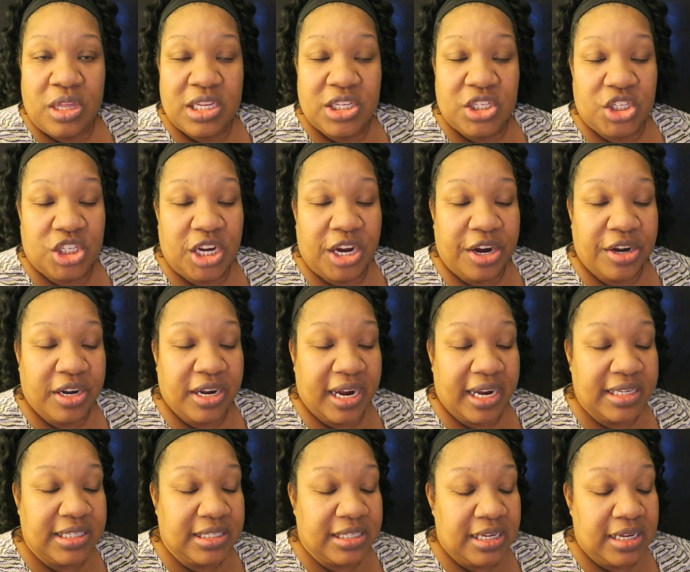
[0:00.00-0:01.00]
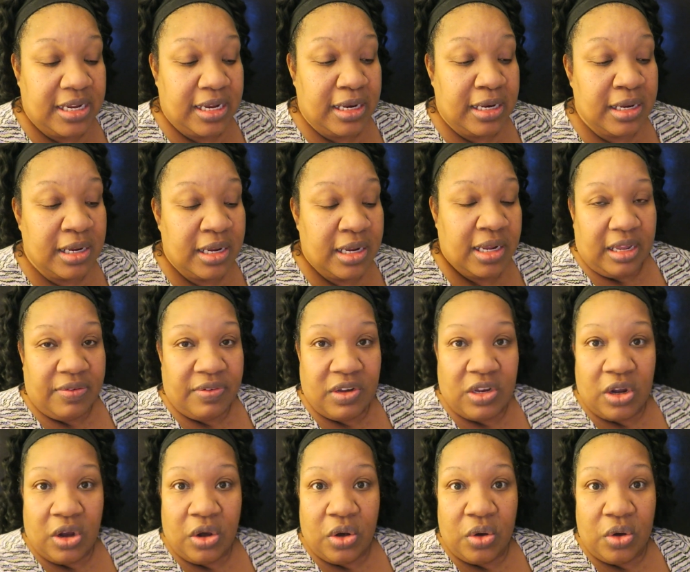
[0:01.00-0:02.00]
this chair that I see,
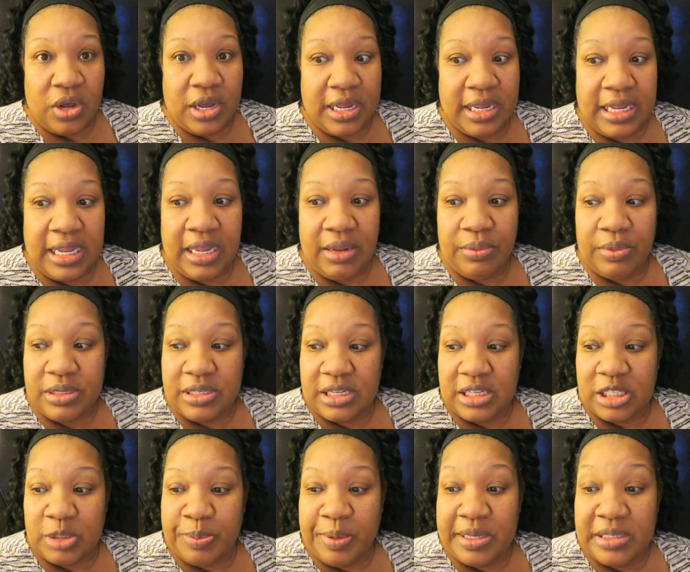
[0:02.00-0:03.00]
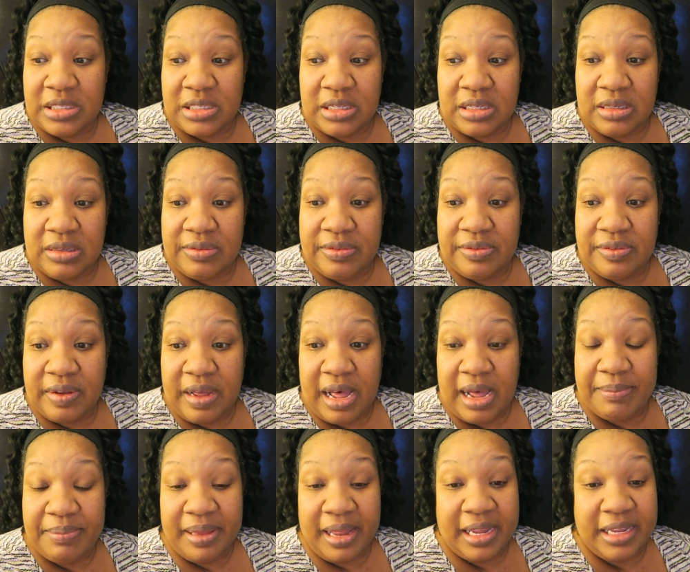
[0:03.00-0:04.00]
even though it was expensive,
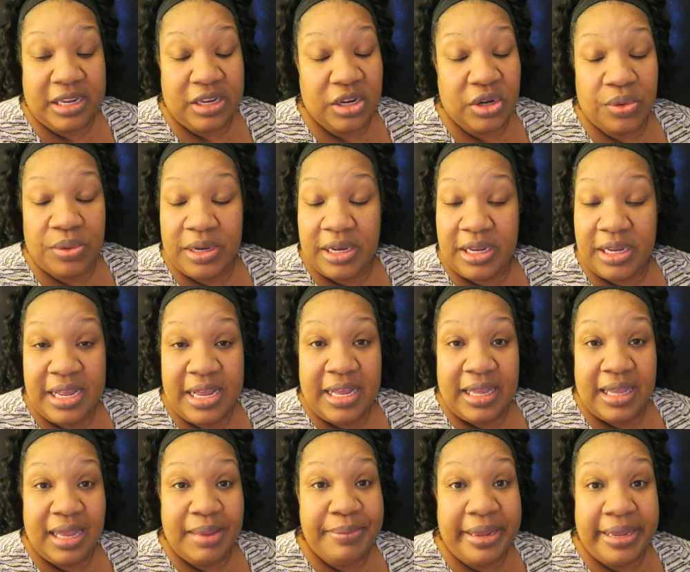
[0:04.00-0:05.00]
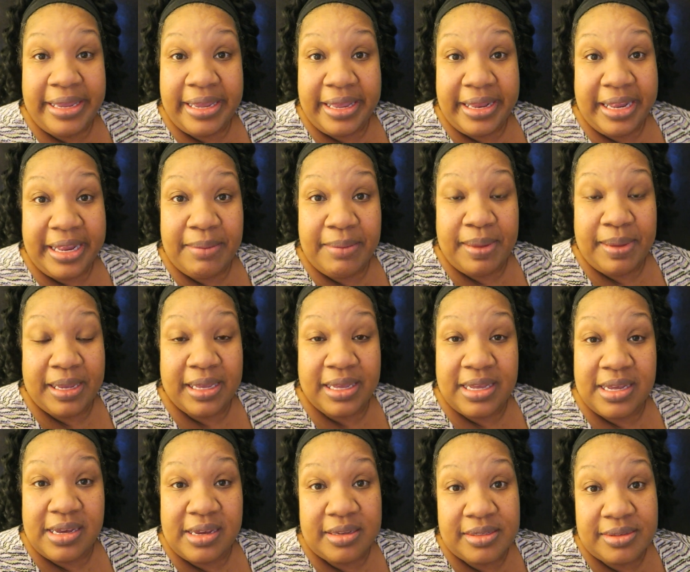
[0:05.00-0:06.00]
I'm like, you know what? Let me get it
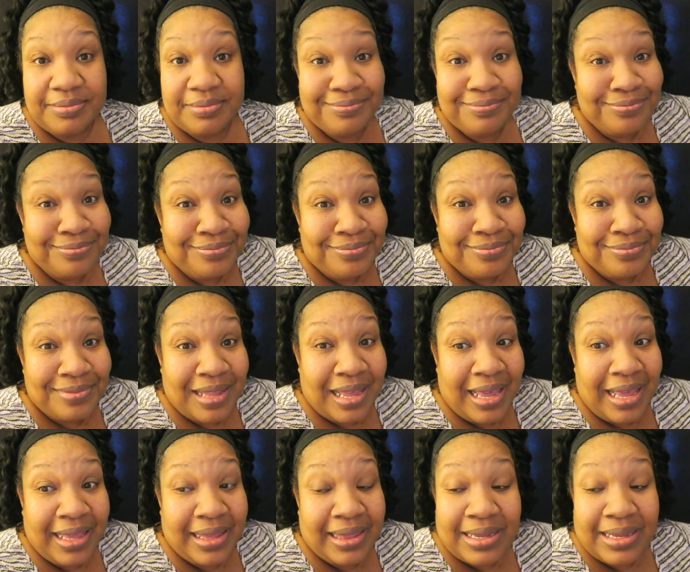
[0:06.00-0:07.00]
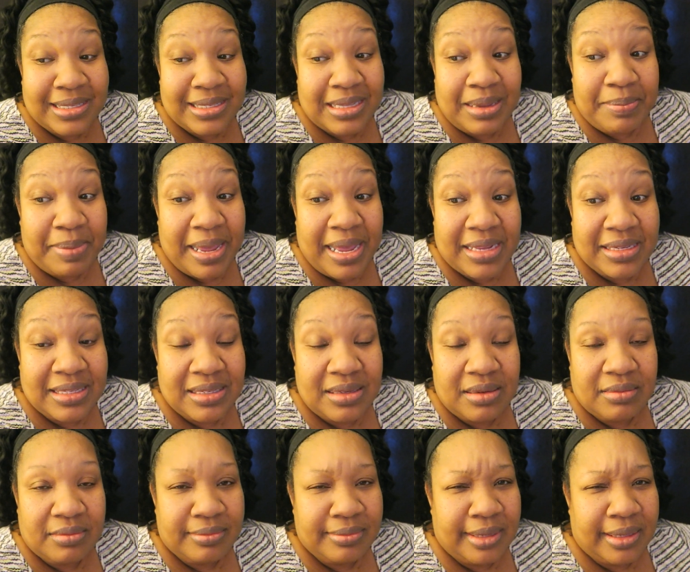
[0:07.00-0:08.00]
because it looks the best.
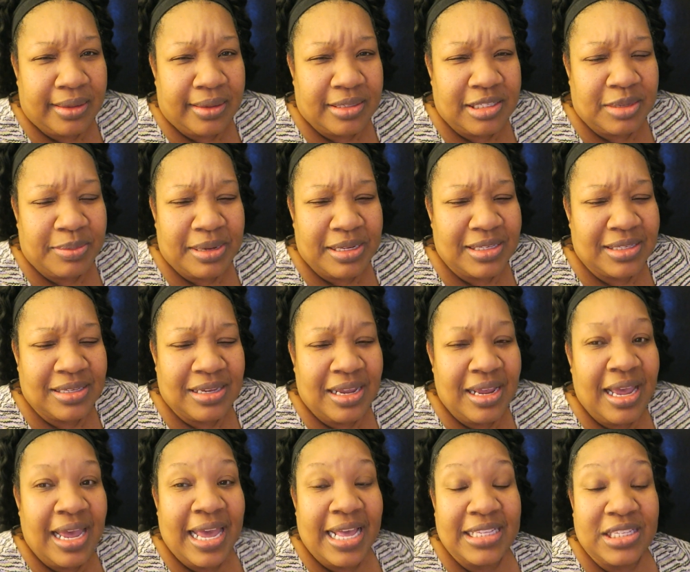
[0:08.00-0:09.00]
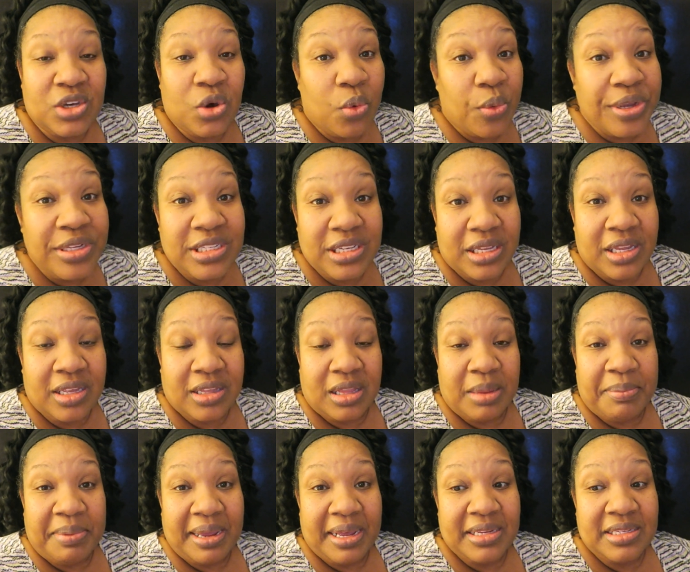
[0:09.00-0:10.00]
It looks the best. It's going to look
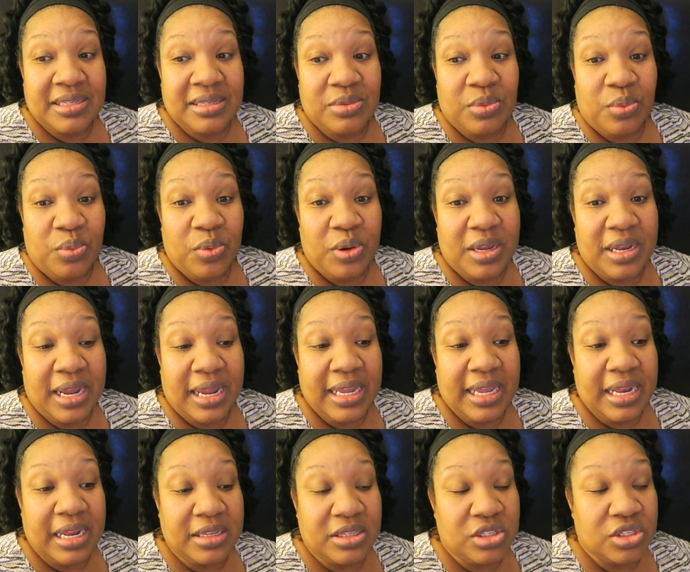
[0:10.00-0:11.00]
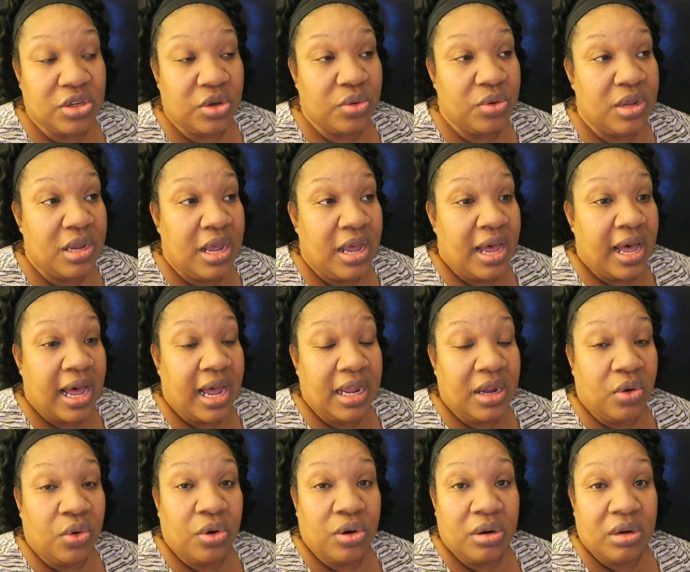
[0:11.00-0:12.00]
the best when I get it. So I
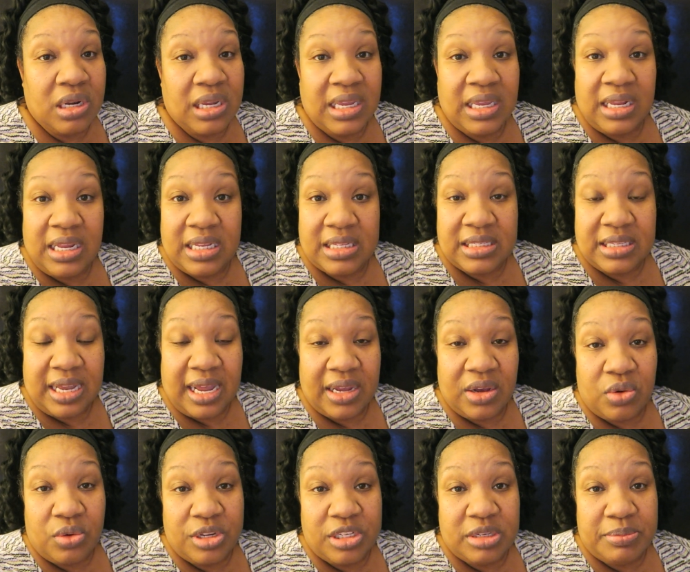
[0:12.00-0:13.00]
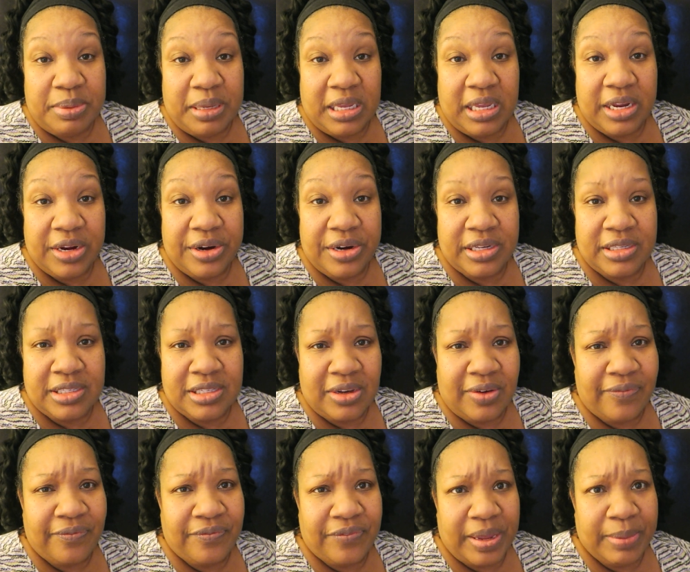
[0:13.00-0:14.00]
ordered it. It's not going to be here
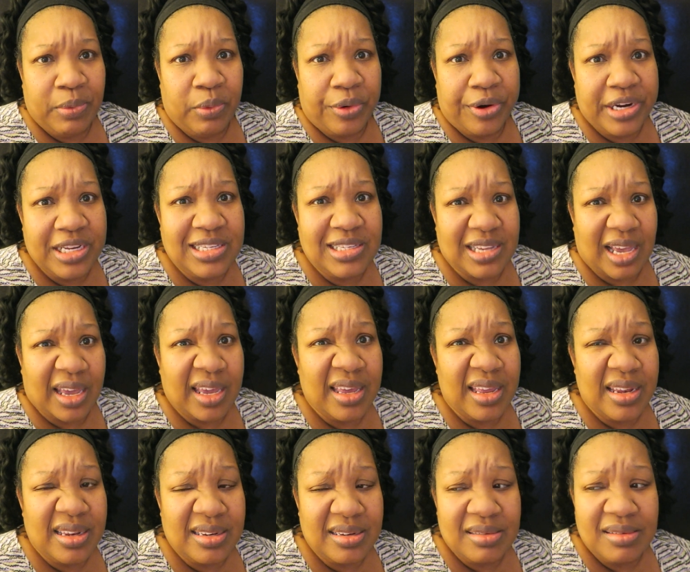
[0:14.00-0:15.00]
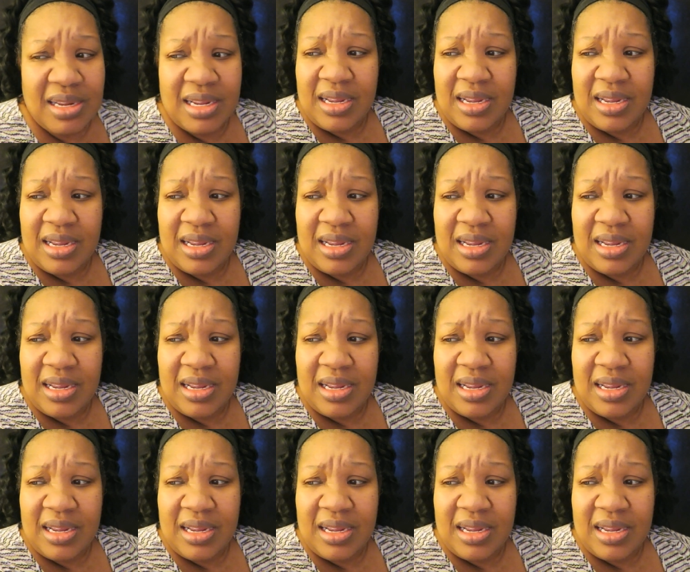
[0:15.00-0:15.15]
until February 2nd.